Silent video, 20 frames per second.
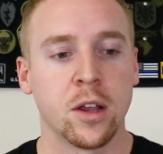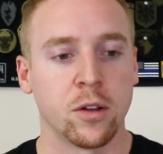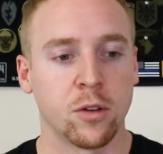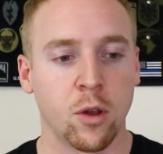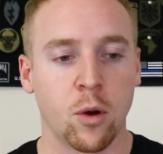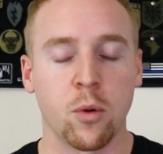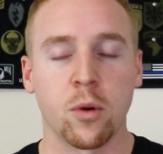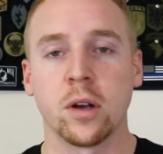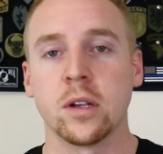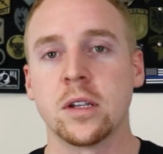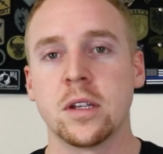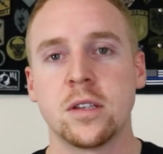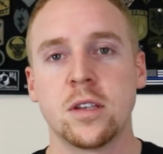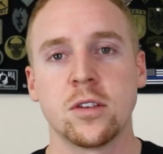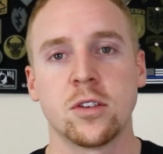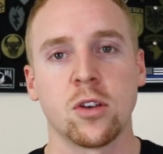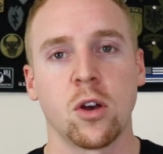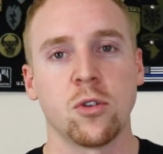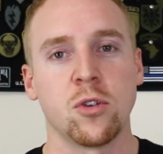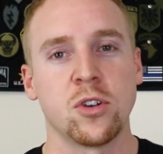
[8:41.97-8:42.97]
Lower
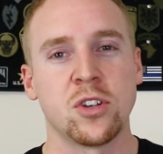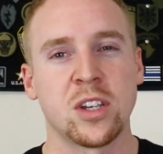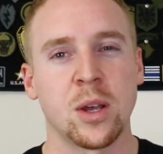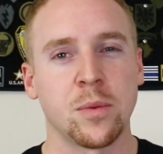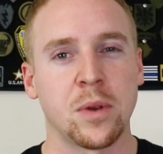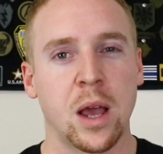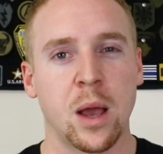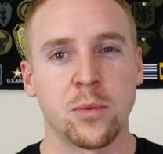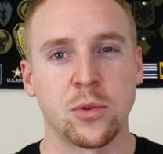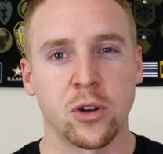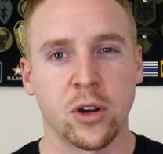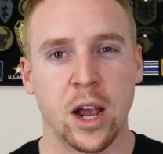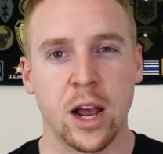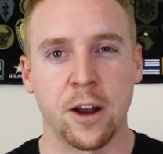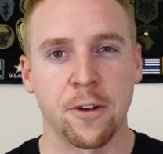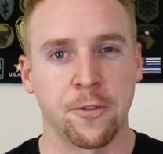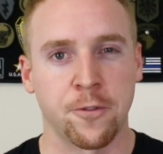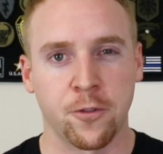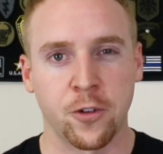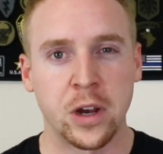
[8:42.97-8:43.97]
enlisted soldiers sometimes are
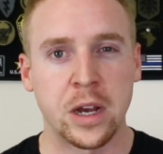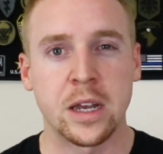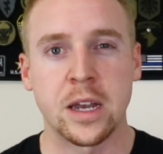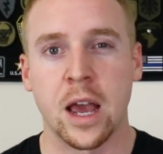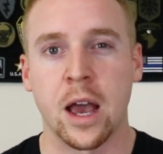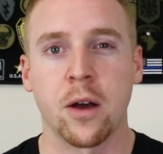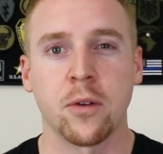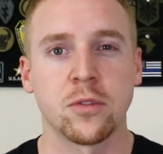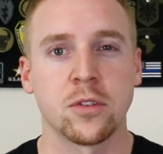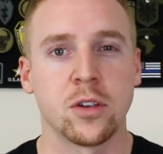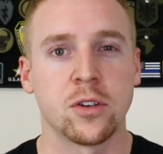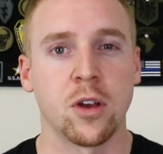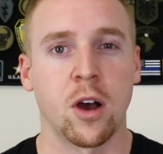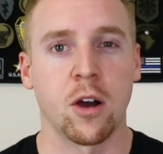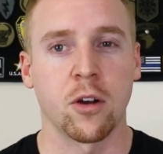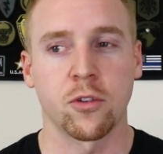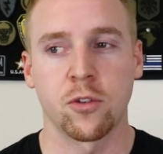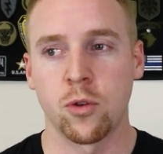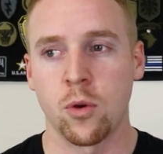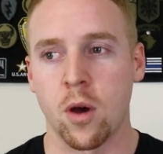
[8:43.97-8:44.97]
kind of freaked out to
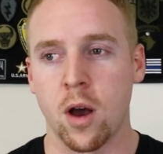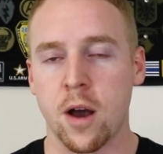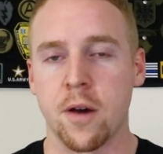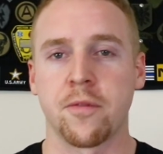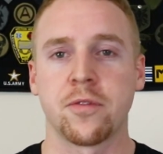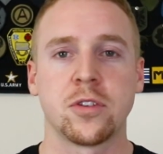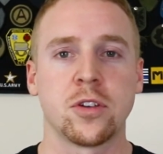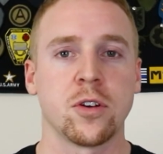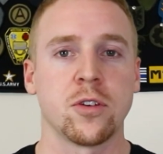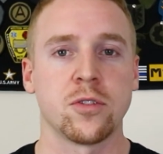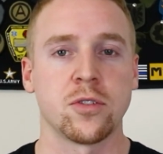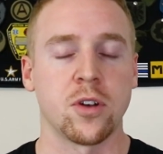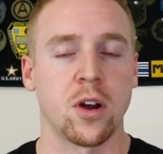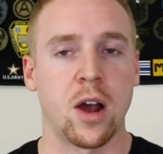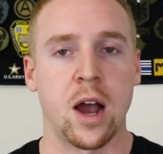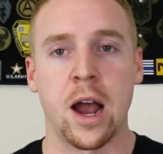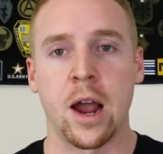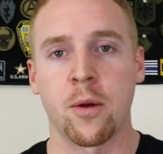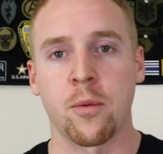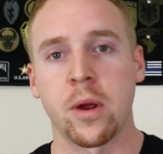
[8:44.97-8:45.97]
talk to officers or
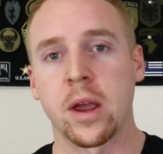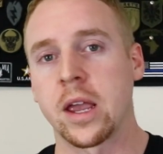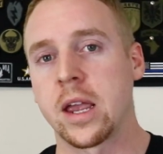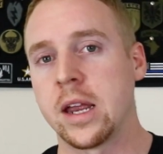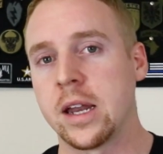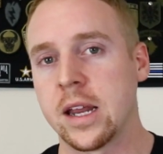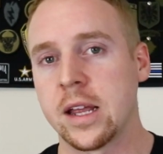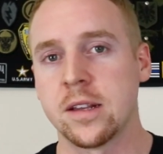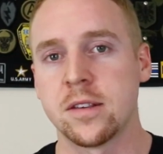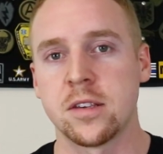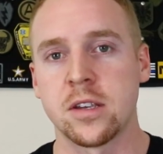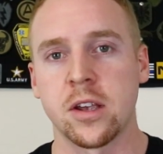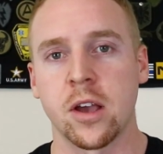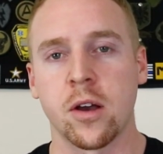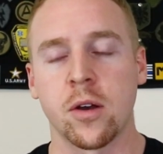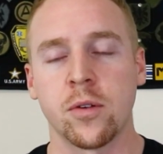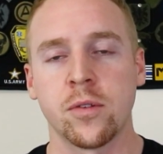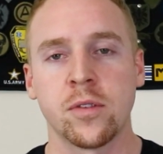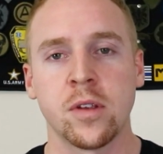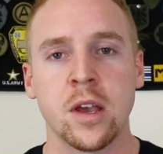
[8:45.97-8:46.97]
high ranking
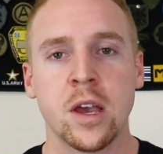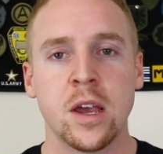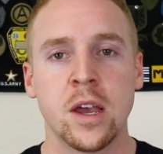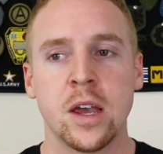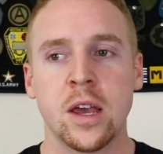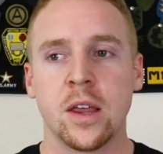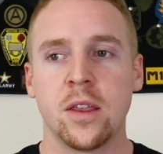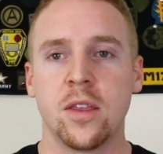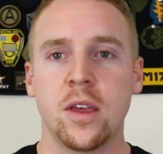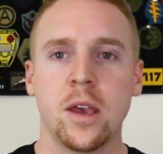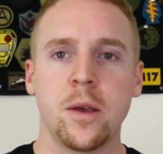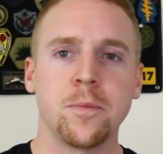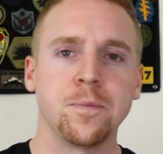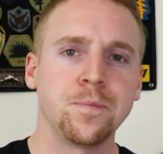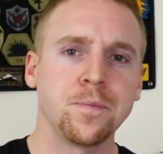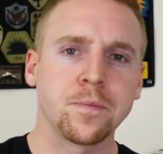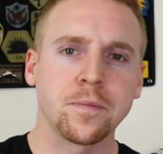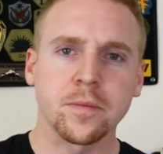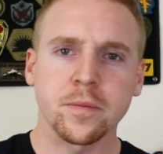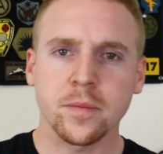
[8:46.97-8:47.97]
NCOs.
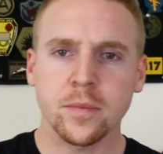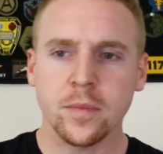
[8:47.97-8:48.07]
Then